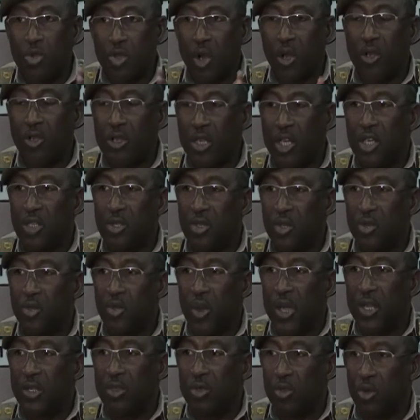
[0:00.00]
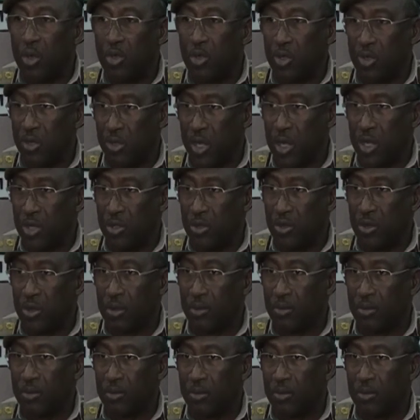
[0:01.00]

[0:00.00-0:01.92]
don't need to wait to go to training school.